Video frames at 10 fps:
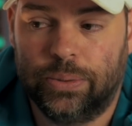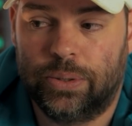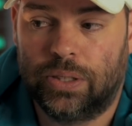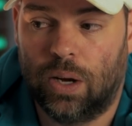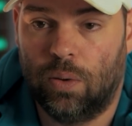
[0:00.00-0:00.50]

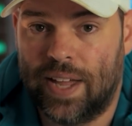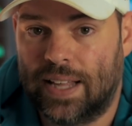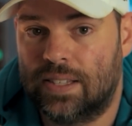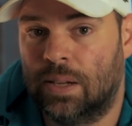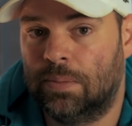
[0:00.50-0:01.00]
So
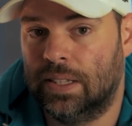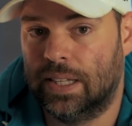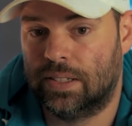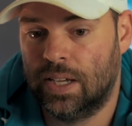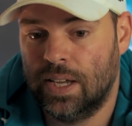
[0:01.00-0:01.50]
that's something
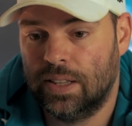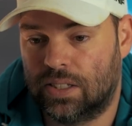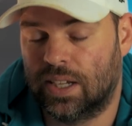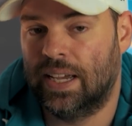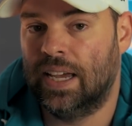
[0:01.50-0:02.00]
that's
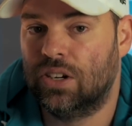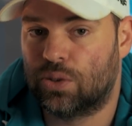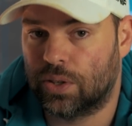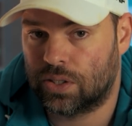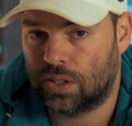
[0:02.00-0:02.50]
going to
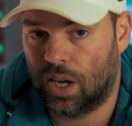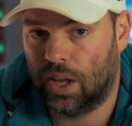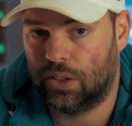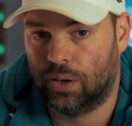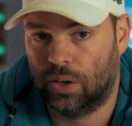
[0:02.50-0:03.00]
interest
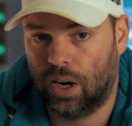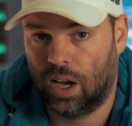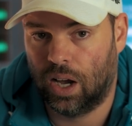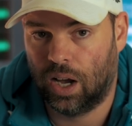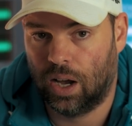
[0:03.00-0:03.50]

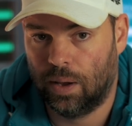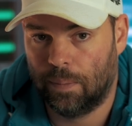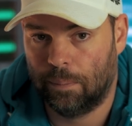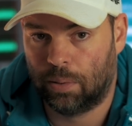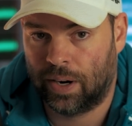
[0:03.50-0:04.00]
other
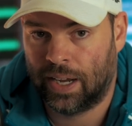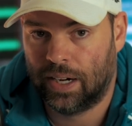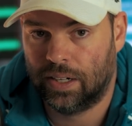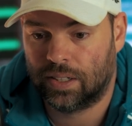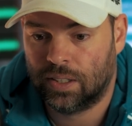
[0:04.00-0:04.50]

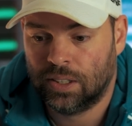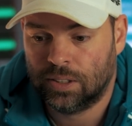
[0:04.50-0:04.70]
brand